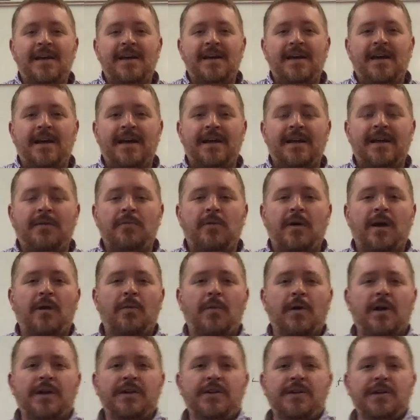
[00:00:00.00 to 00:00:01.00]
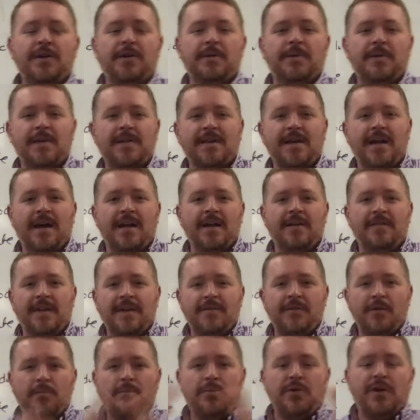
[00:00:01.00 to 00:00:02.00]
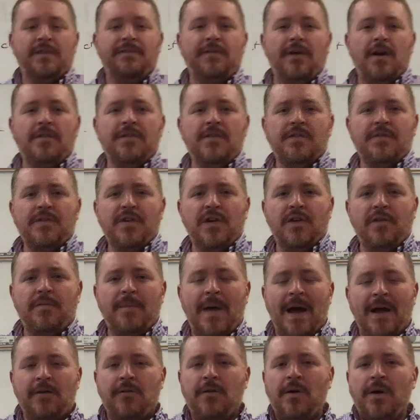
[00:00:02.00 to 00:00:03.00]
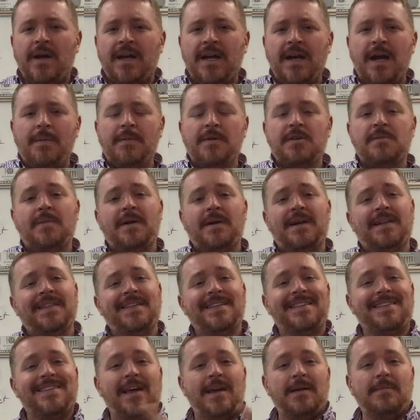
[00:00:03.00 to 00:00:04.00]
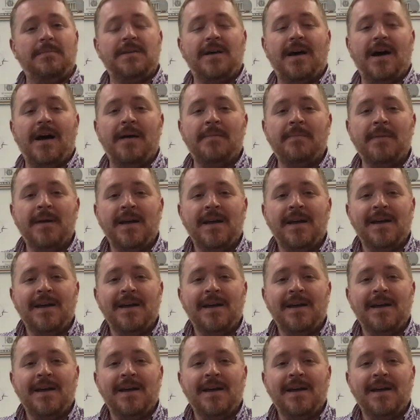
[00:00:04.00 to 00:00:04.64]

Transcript: And what I want to do is kind of give a brief overview of macroeconomics, but at the same time,